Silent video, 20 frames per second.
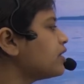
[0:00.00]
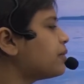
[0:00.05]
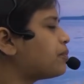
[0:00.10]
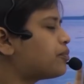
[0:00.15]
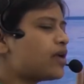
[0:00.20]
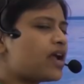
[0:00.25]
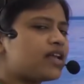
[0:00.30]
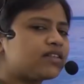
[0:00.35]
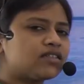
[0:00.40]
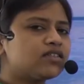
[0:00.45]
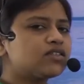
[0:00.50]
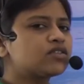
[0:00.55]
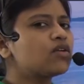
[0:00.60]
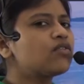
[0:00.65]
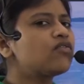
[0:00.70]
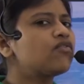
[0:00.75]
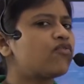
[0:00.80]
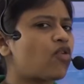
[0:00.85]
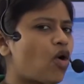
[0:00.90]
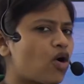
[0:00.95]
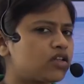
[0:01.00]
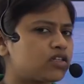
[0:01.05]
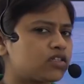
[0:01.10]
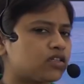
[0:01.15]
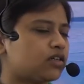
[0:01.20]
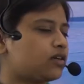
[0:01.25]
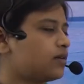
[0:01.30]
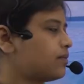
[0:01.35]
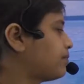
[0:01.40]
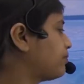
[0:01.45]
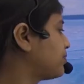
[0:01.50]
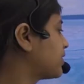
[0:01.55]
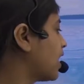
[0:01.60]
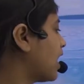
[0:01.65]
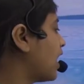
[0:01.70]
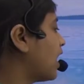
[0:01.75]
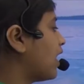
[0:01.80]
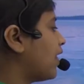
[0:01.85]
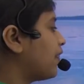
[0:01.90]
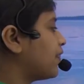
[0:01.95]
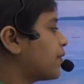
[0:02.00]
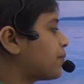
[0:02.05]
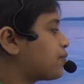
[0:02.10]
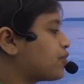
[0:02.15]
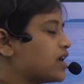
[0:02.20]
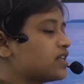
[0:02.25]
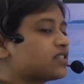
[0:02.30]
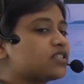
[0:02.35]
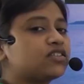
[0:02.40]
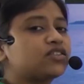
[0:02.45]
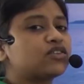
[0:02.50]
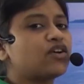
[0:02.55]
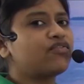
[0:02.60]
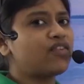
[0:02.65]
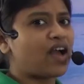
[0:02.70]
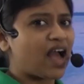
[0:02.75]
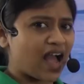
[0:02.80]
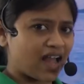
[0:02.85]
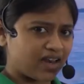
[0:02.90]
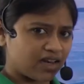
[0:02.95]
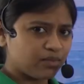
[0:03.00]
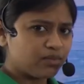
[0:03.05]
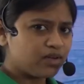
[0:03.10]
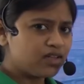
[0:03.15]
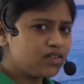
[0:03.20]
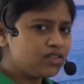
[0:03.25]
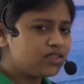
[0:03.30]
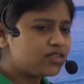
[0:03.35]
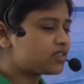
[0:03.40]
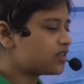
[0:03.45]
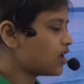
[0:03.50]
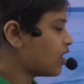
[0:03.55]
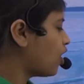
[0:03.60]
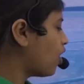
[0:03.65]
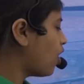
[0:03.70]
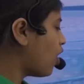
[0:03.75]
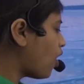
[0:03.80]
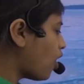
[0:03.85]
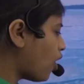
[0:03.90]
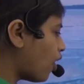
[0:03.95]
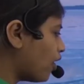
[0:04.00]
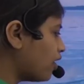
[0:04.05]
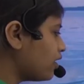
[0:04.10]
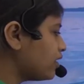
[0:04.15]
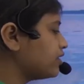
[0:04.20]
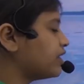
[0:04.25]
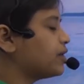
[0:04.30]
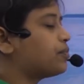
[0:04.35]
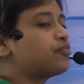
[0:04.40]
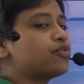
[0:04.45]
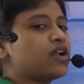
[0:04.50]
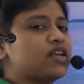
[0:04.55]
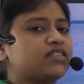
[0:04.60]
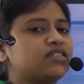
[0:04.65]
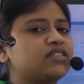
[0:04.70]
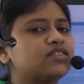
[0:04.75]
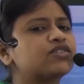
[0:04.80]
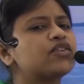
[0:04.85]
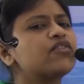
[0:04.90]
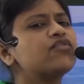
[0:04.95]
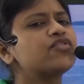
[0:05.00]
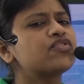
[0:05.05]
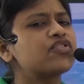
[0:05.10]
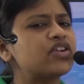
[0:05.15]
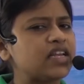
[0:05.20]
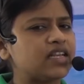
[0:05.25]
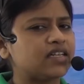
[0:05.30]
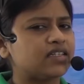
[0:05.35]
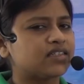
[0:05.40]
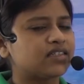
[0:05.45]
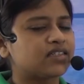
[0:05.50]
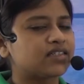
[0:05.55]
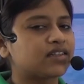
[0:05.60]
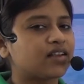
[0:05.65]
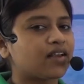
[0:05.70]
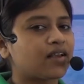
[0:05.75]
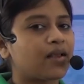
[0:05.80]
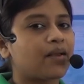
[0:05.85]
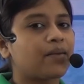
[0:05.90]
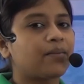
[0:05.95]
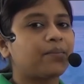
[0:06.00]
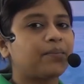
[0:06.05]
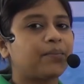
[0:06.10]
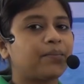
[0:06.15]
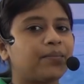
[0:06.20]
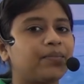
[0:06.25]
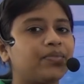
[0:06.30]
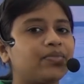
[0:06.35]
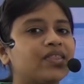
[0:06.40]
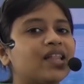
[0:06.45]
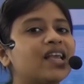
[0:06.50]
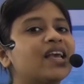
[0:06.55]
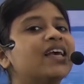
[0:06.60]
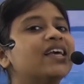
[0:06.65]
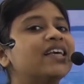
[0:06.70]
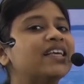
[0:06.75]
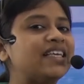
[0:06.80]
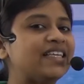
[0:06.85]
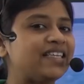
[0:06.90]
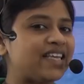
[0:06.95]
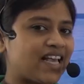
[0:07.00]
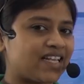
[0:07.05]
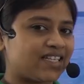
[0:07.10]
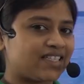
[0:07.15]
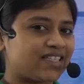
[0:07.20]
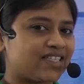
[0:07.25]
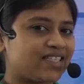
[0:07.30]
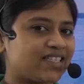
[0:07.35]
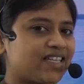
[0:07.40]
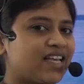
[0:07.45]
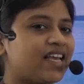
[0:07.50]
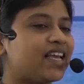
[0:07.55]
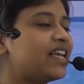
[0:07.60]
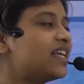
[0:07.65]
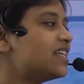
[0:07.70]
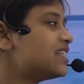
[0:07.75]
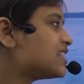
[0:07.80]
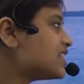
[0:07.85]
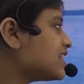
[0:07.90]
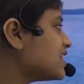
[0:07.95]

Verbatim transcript: the presence of water? The presence of animals or the presence of trees? Yes, it